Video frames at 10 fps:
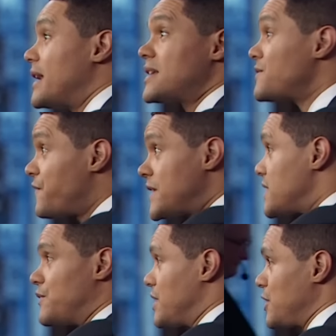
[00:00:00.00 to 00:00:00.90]
And it doesn't fix
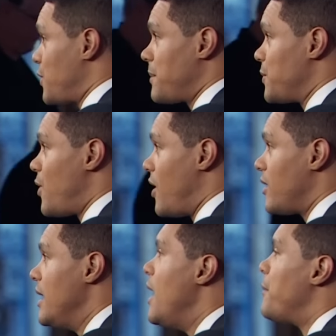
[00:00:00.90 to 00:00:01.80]
everything, don't get me wrong.
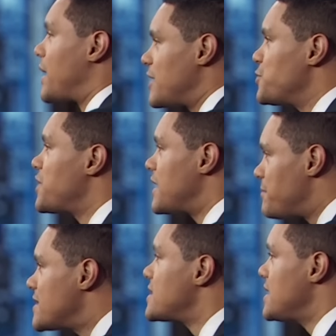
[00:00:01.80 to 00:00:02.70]
But I do think it
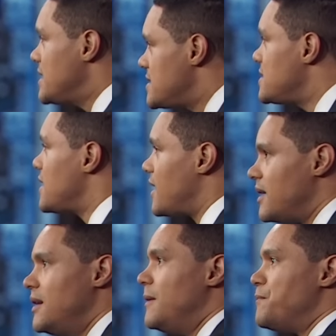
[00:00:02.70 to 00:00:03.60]
makes it easier
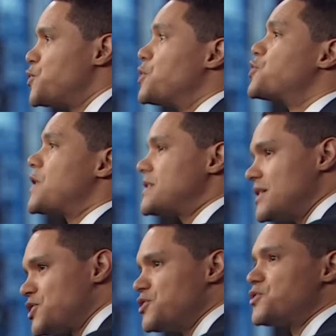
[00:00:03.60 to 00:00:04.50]
to address
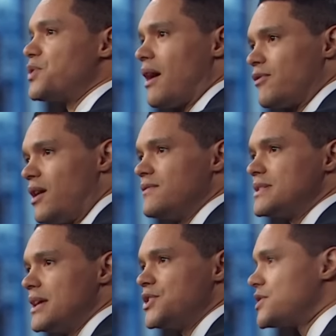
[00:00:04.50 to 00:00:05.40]
issues, to have
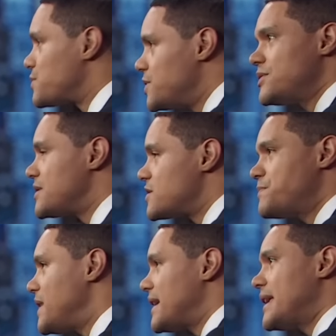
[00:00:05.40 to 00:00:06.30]
conversations, when you can just
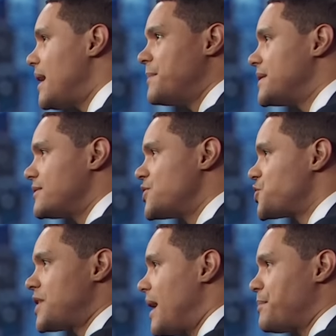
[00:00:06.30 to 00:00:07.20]
be like, yeah, man, this
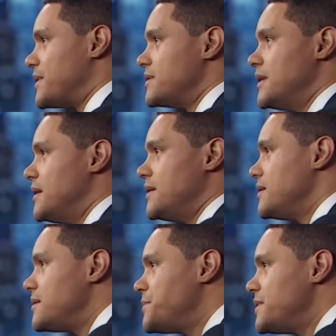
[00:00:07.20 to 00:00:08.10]
shit happened.
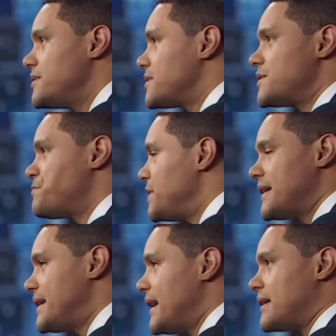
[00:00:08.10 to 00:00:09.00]
You know what I mean? You can just be
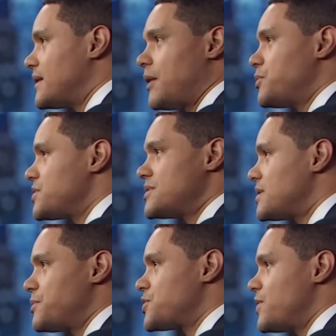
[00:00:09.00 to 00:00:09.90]
like, yeah, that was
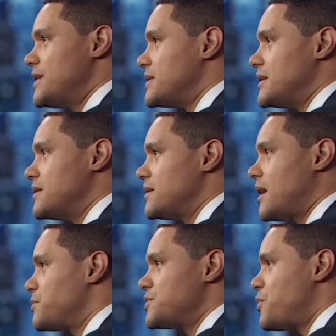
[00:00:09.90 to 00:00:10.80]
crazy.
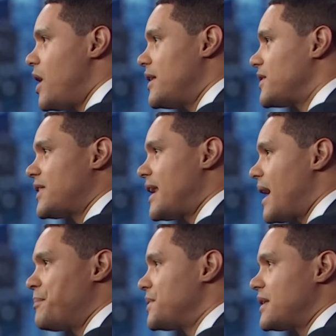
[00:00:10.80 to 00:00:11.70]
That was wild that
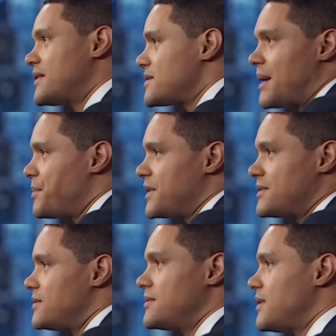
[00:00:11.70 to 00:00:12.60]
happened, that this happened,
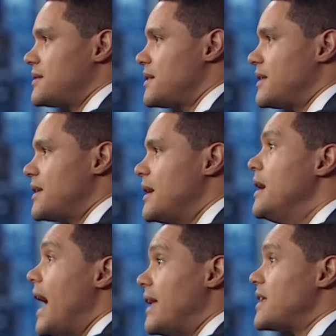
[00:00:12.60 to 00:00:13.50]
and
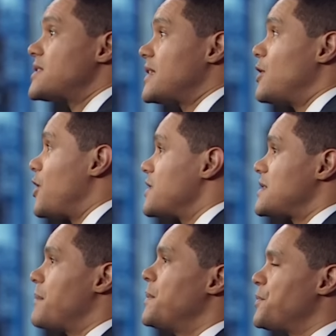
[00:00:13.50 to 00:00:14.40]
that's the thing. A lot of the
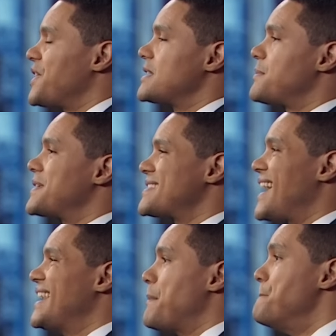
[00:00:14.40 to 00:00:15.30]
time people think it's about
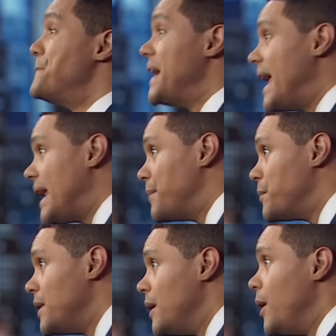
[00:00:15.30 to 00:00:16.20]
assigning
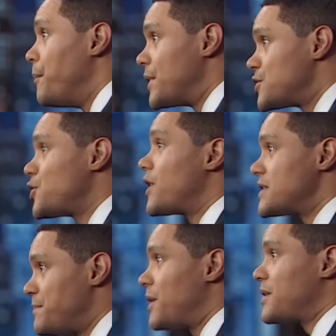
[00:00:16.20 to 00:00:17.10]
blame, but it's not. It's
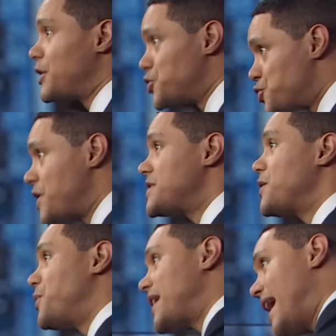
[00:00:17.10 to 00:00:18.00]
about addressing
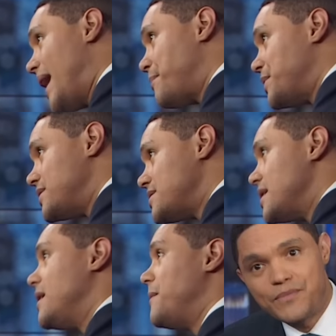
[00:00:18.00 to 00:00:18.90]
what happened
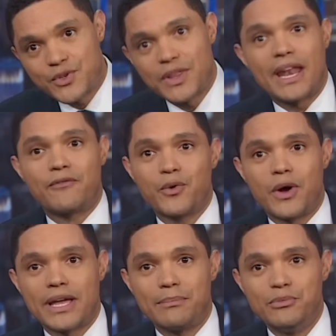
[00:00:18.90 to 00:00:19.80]
so that
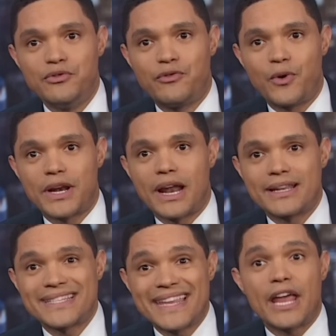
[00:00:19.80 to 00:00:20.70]
everyone can move forward and
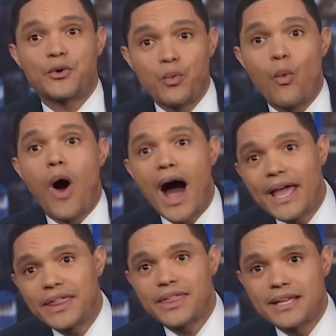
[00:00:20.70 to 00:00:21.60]
understand
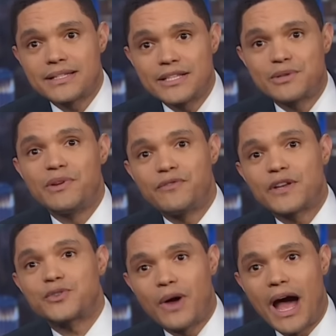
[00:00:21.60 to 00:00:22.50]
why things need to be
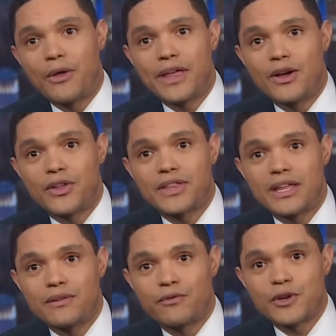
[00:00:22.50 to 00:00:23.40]
fixed or how they got there
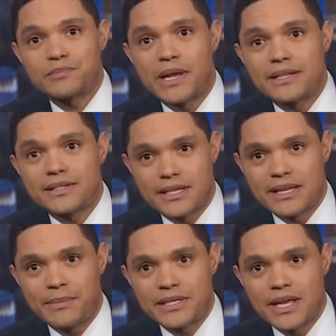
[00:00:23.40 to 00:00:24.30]
in the first place. Does
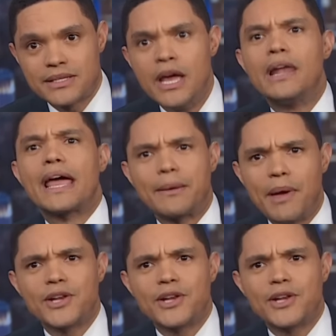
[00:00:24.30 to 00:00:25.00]
that make sense? Like